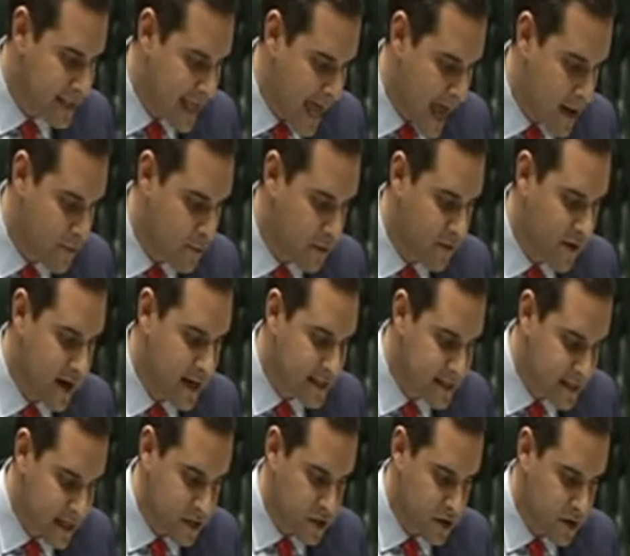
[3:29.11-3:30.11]
can provide
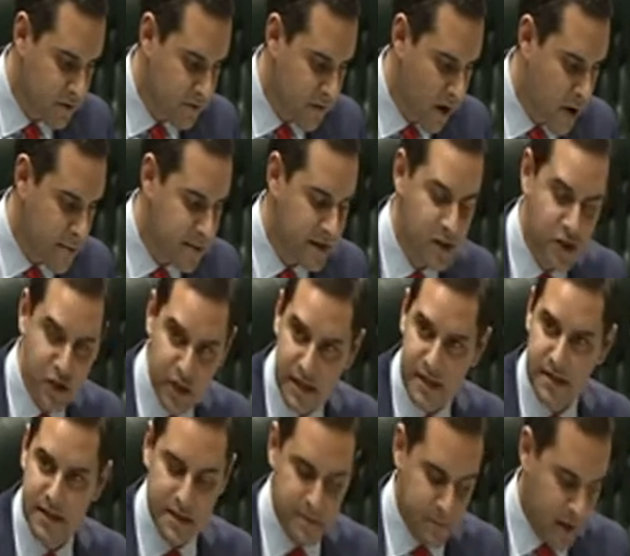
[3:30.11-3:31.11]
such an environment
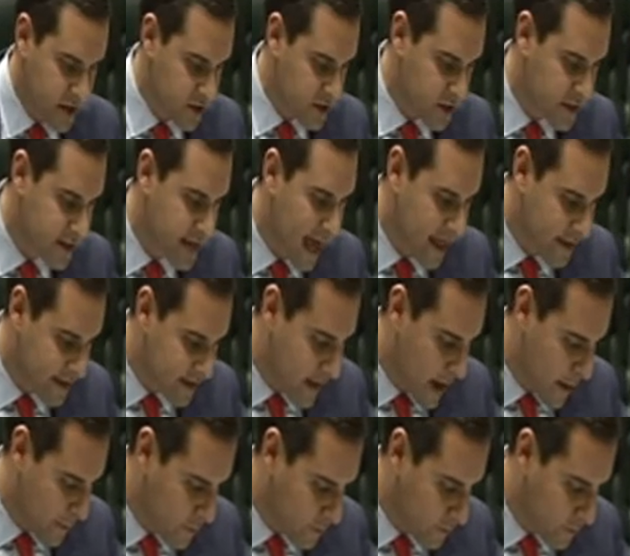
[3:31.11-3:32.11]
just as much as other
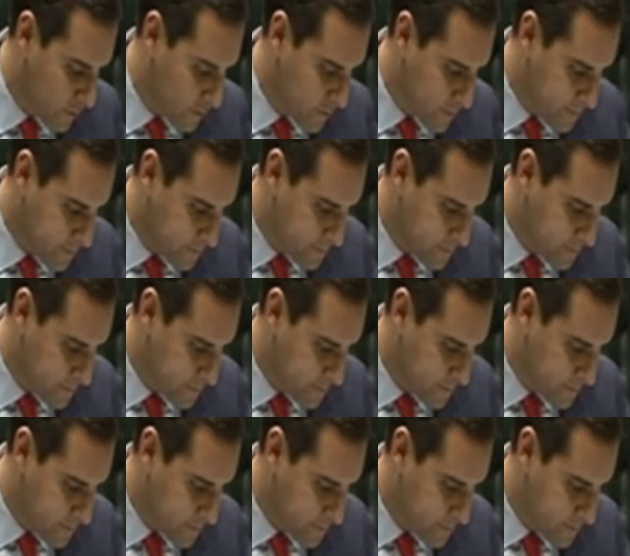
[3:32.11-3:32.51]
couples.